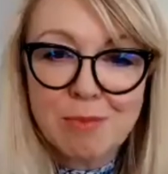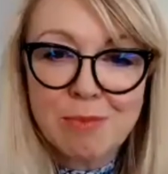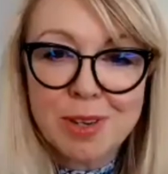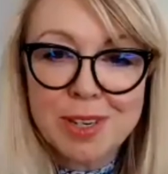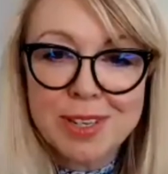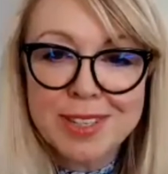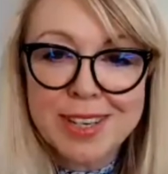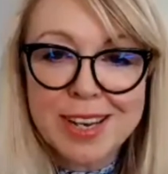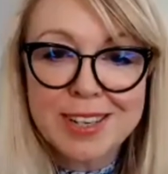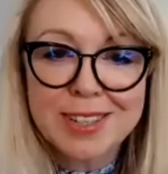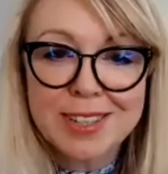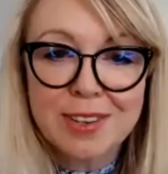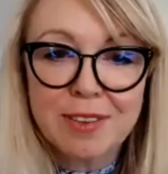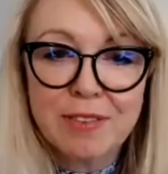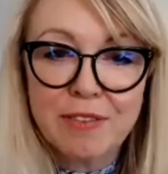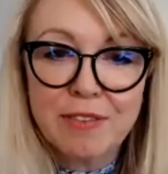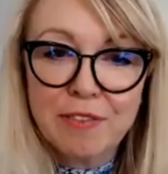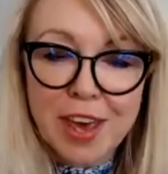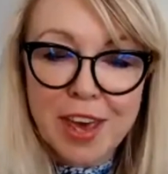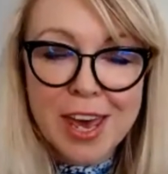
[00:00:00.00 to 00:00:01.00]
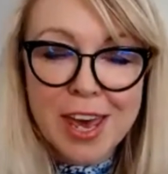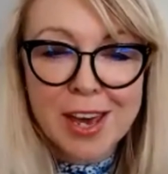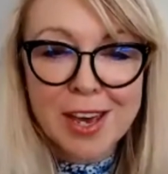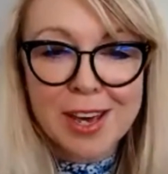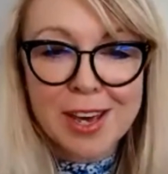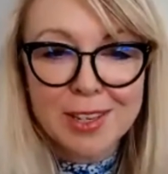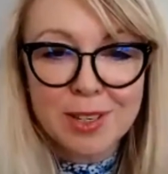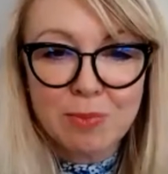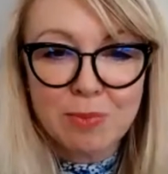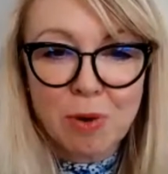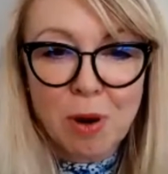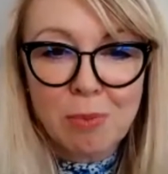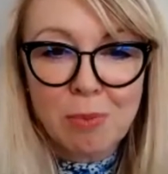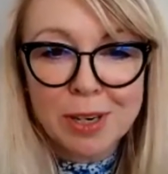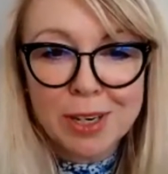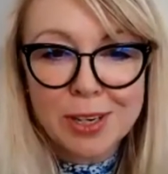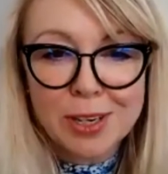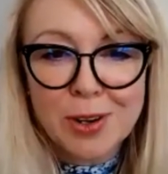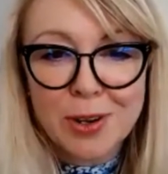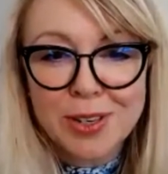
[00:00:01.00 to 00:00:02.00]
my sense of fear is
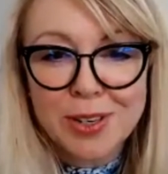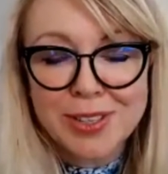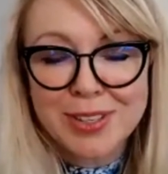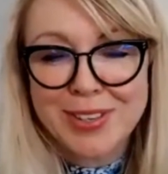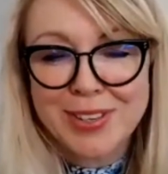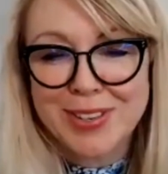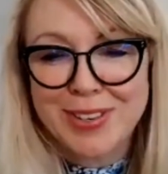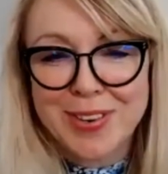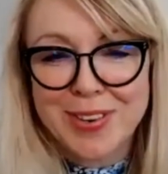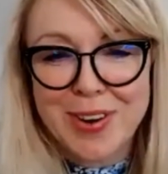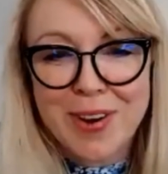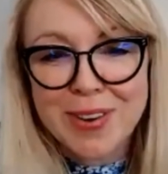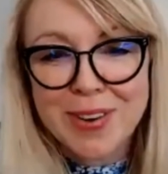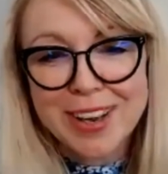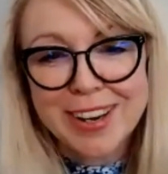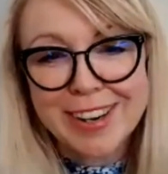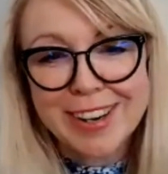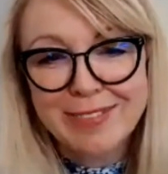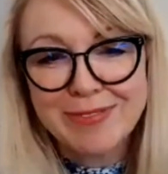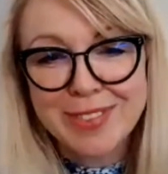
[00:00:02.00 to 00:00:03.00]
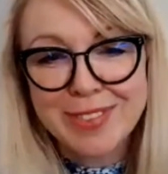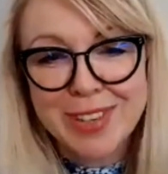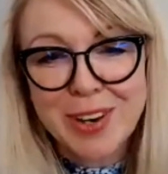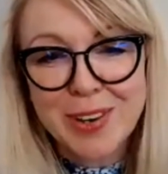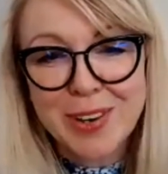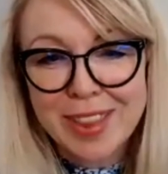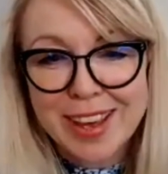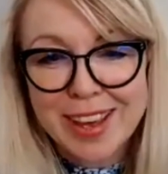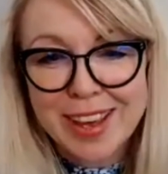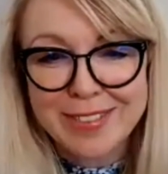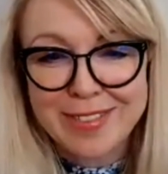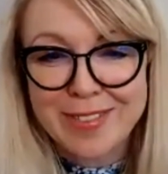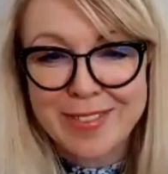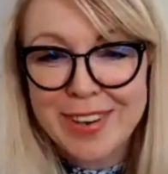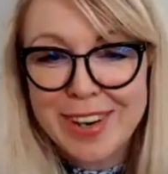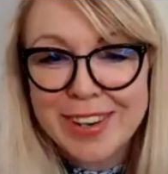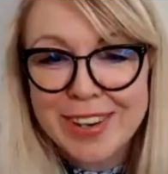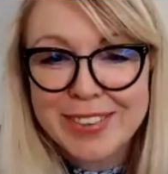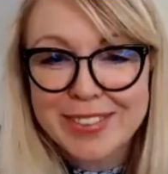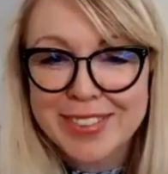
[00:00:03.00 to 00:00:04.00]
probably not as strong, and I'm told that from
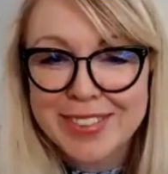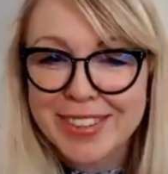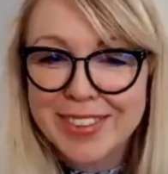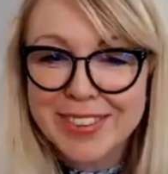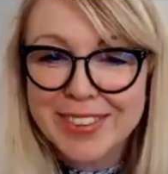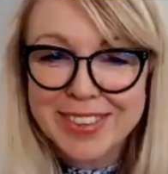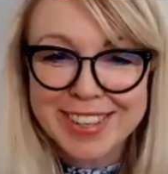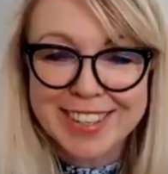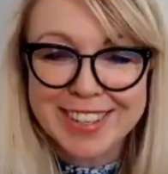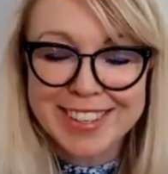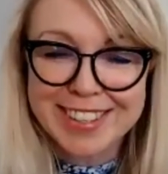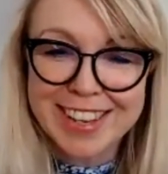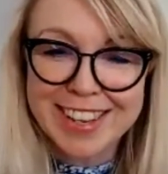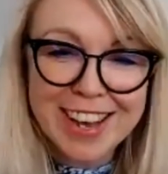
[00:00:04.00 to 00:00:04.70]
a lot of doctors.